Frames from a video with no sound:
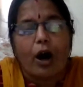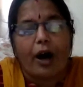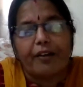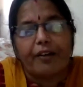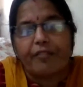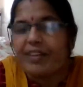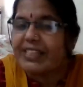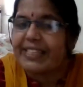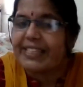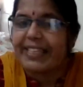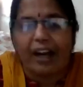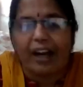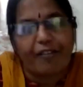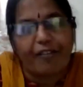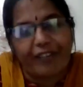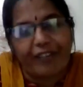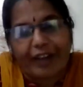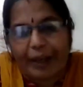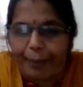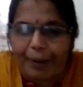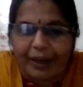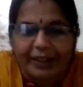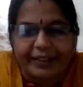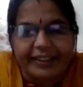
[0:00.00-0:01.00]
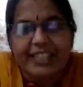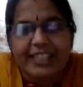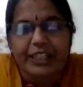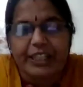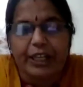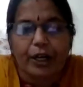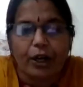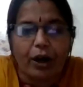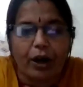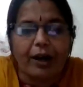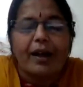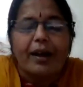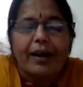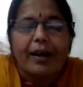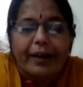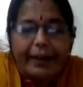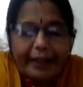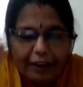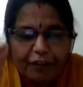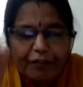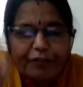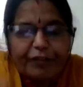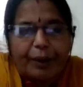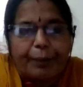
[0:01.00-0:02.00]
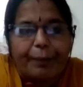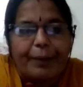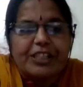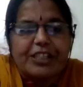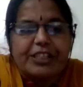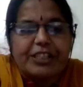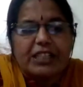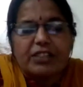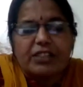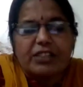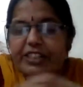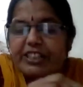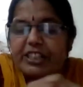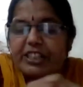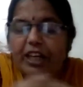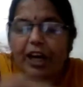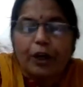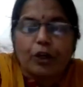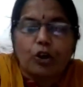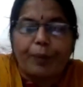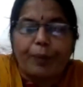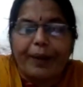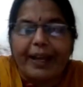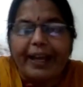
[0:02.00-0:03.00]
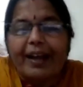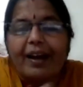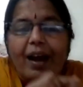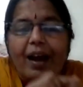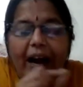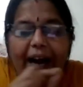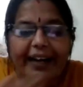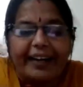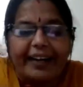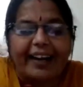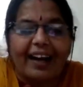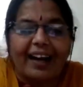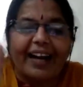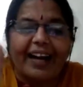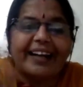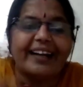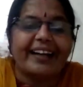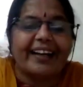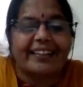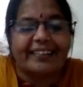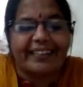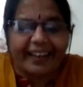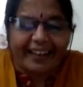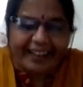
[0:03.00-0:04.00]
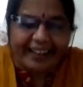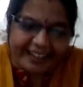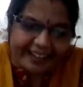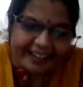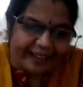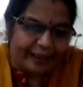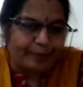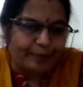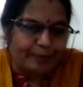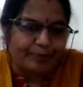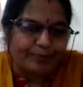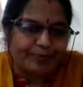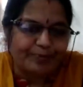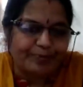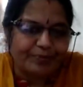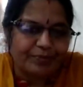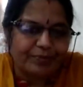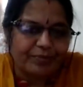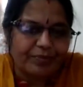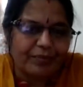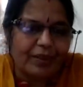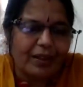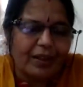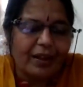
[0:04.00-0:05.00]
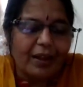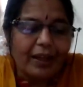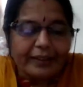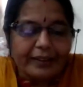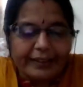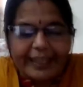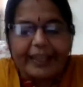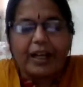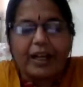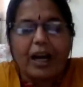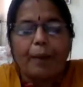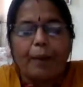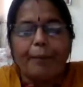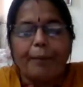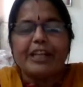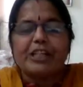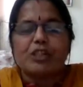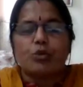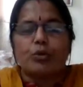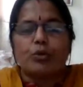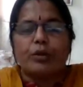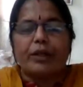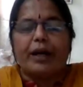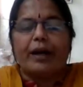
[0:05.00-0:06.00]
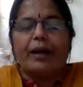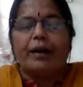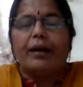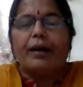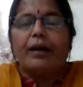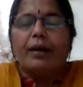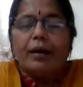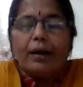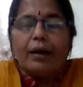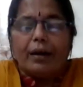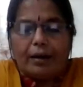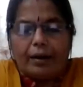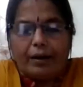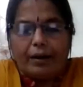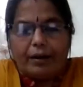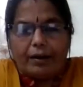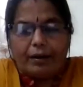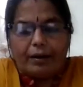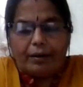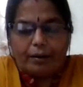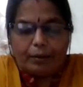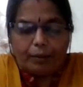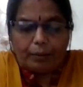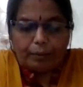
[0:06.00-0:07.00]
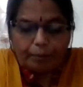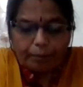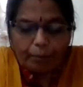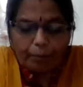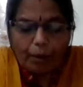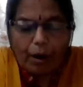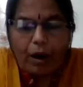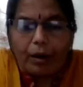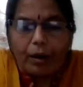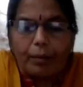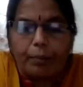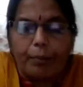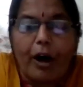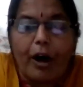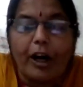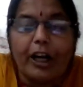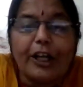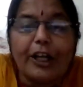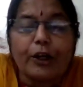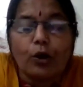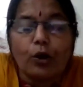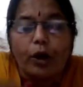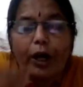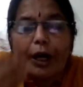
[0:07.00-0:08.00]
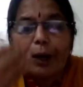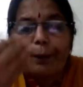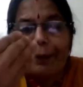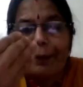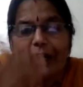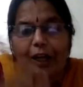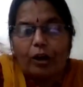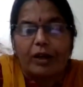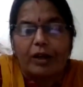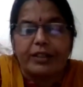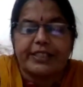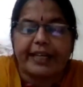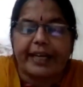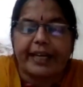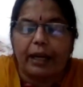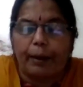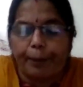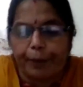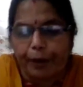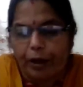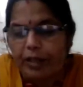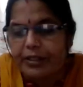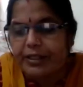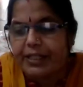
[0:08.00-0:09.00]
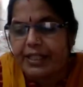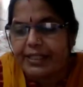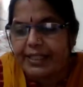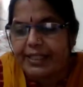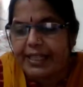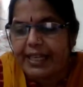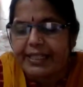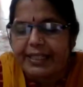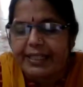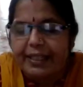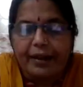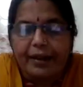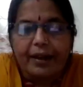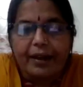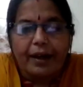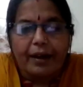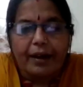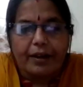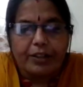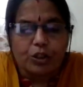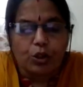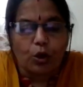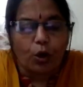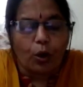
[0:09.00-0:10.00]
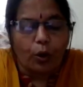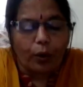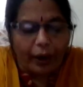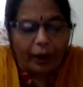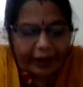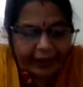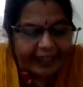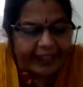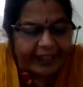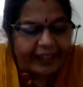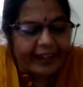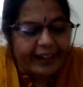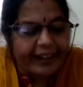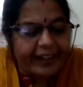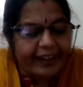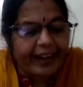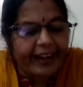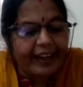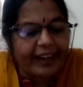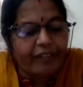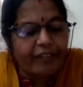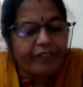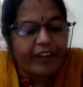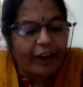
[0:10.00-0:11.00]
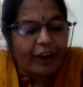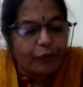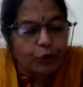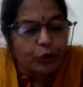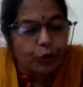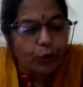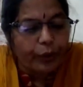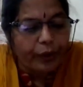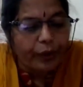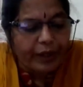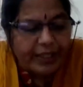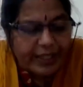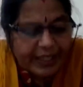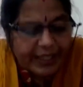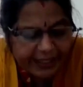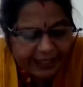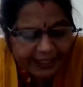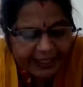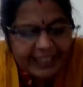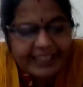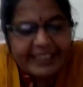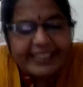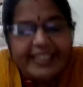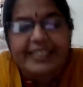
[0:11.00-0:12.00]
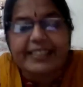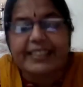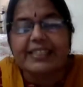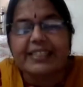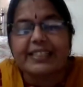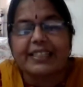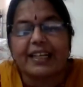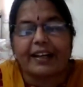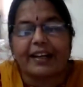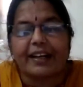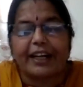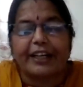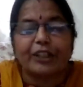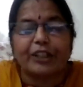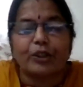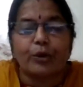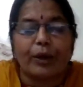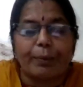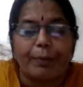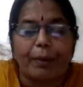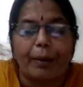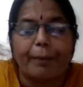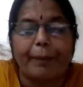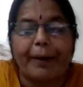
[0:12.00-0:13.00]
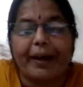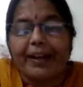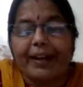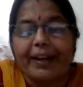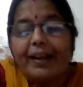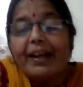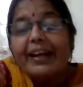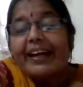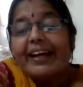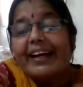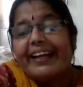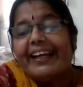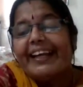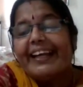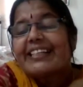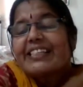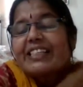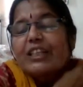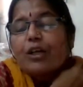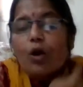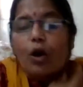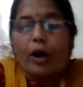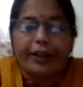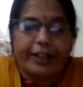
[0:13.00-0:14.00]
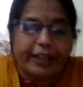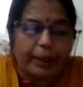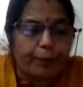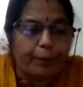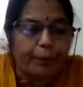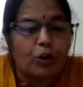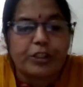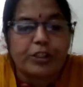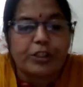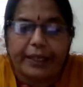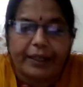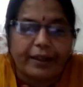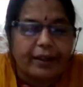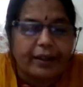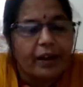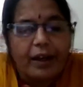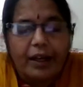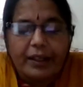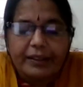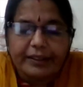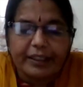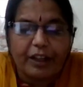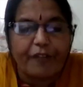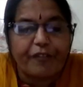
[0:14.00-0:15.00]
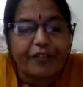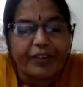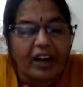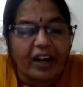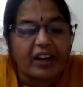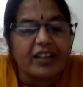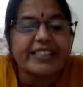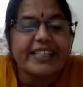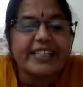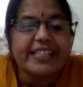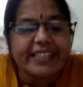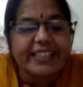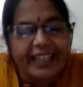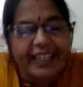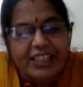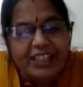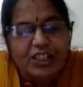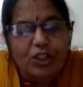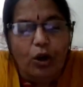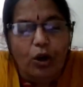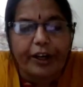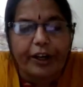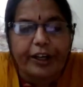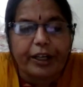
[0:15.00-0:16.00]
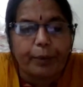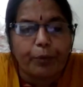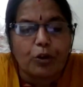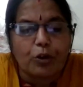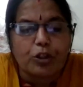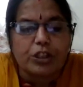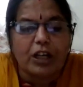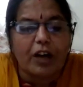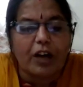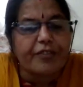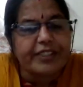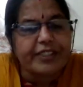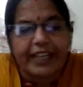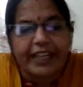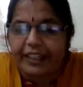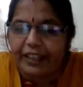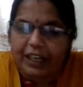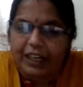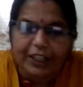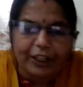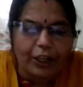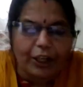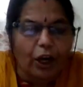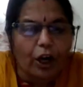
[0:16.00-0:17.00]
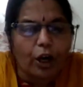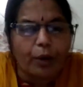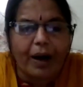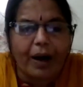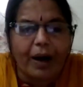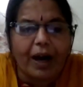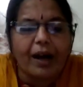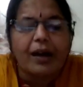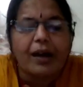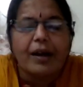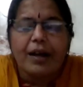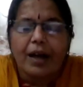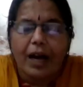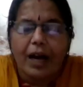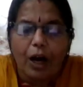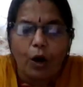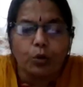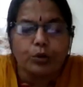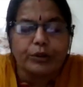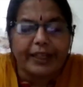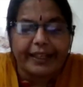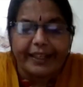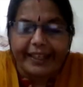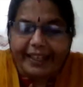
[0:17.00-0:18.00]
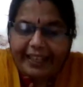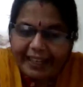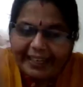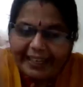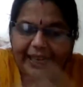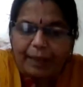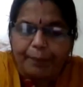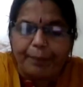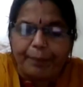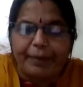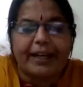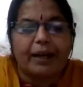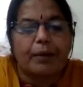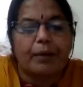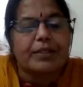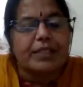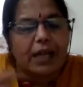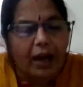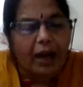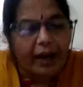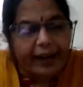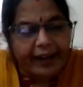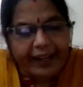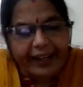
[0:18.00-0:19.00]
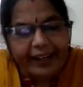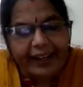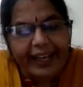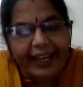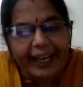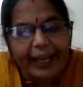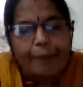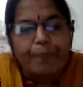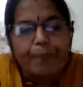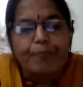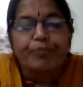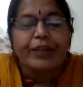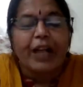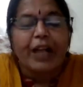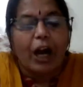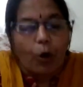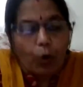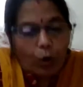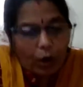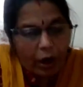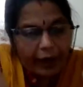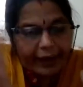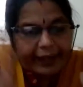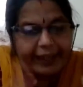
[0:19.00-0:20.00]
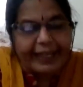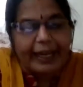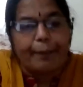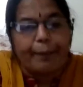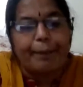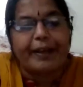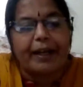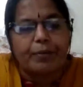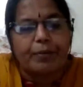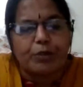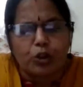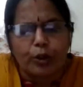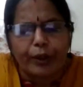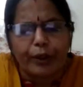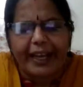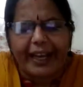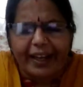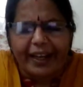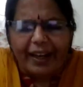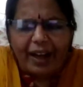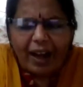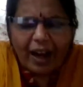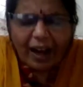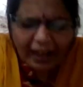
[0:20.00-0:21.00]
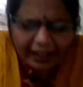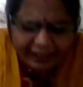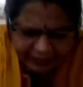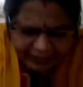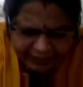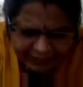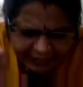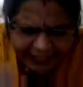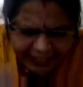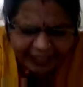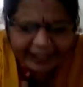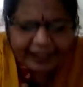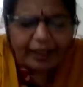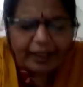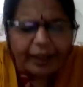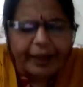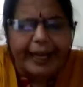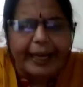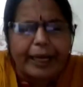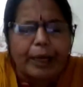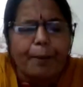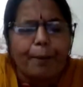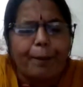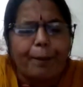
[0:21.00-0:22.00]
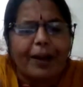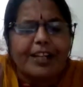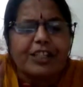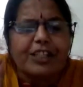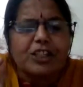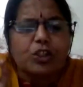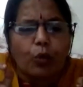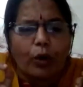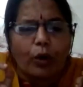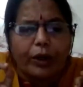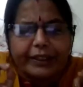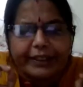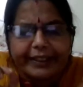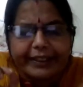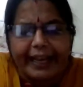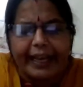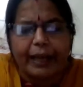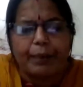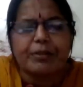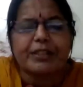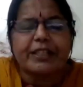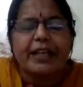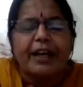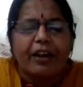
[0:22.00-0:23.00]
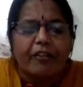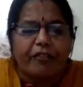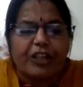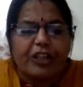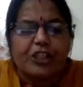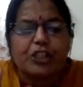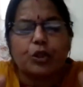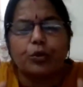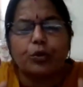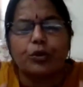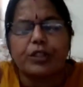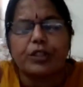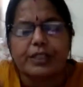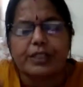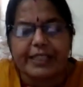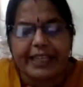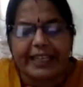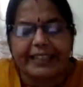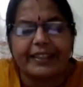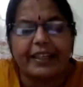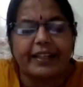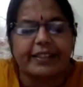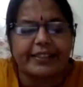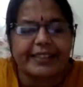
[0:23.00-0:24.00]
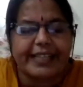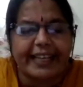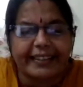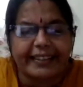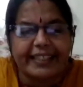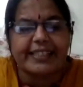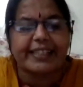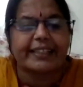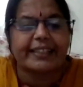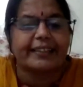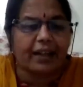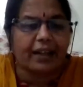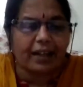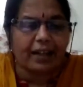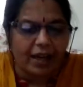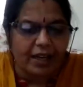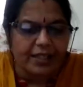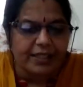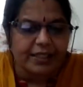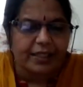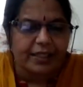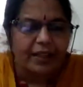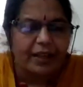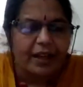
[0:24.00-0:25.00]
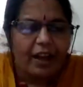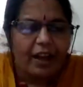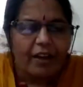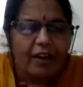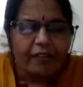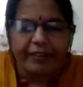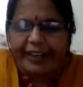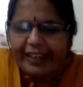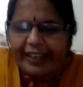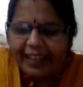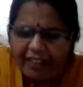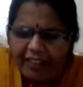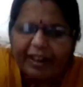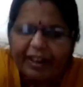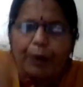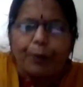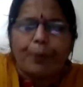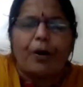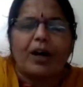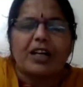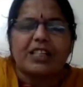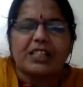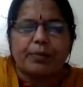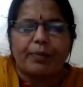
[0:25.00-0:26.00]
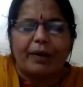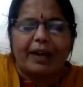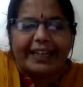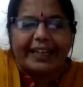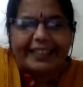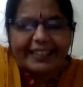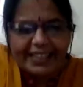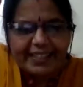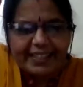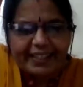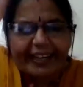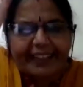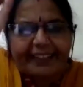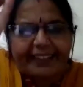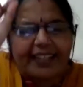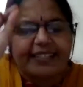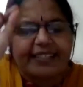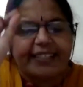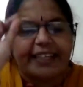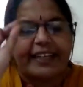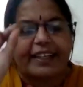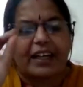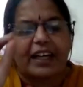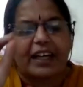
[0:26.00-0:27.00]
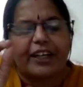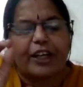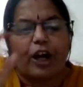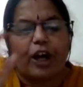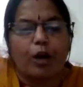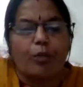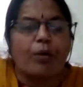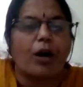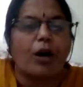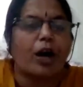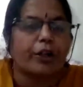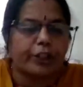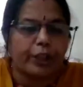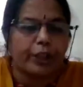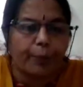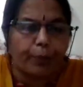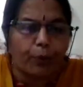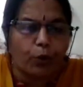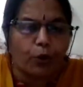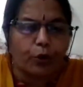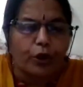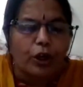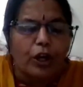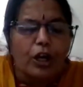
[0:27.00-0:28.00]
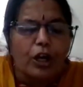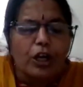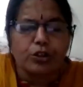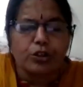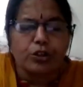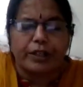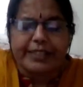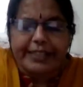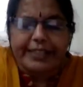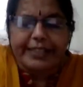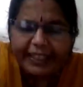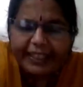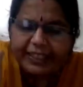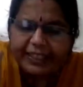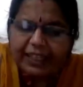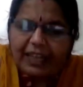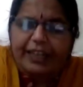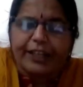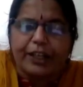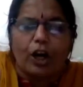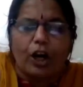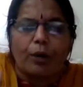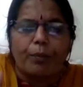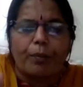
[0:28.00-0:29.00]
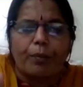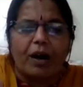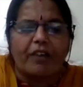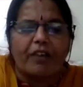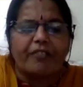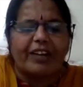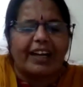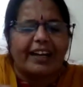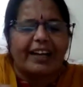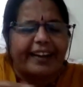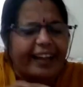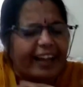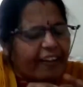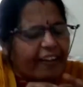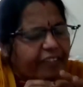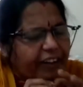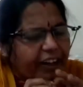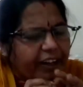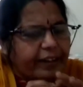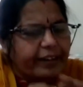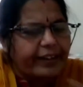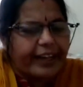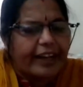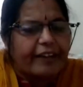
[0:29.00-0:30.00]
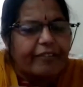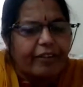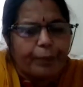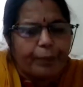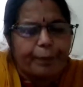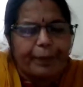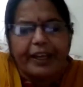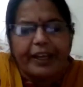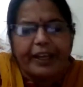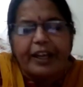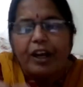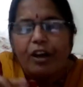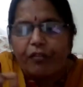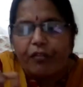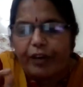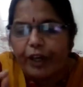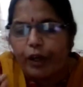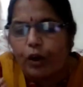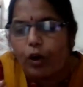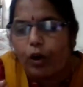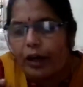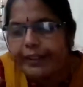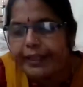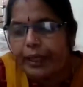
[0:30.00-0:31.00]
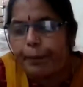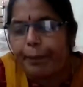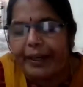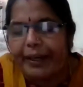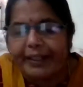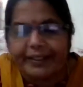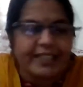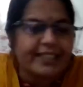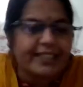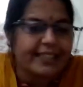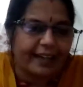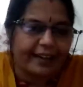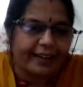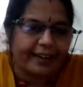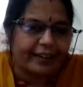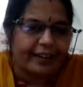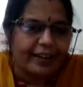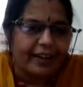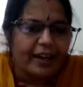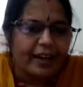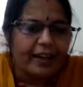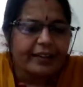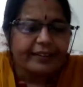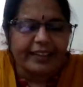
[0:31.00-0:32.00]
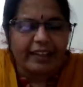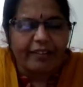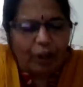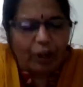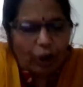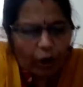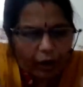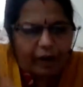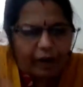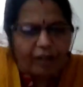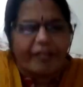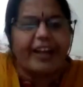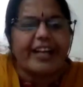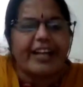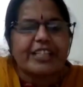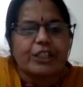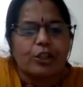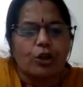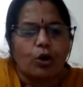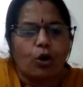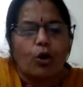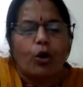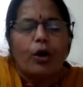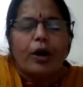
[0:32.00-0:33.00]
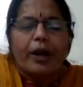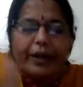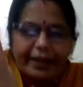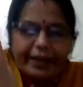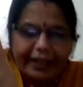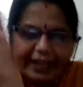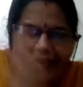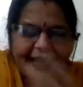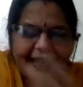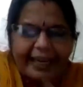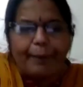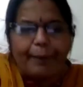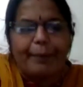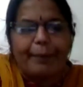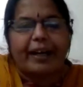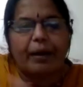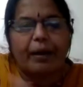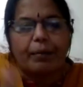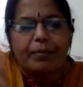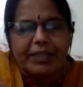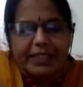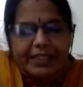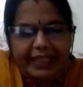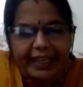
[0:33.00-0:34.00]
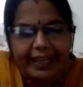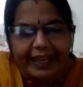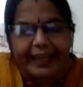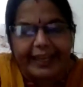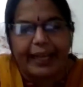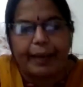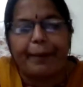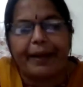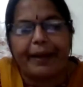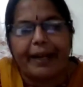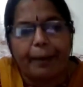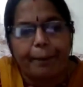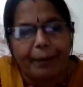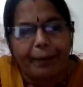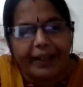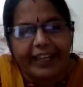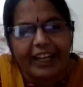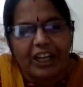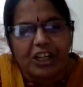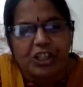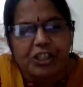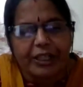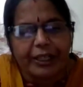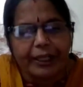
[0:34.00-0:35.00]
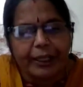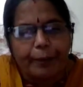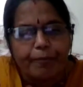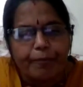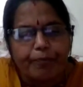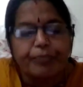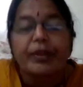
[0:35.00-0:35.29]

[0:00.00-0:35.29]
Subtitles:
on Vicia faba. These are all informations which are to be underlined in the reader. Then coming to the molecular biological processes. So again and again, we have to insist the children to remember Crick's contribution. The Francis Crick's contribution of central dogma, how the DNA becomes RNA, how RNA becomes, so n plus 1 times we should say this in the class. Whenever possible, let us write the central dogma on the board. So the central dogma will never be forgotten by the children. They will always know DNA becomes DNA by replication,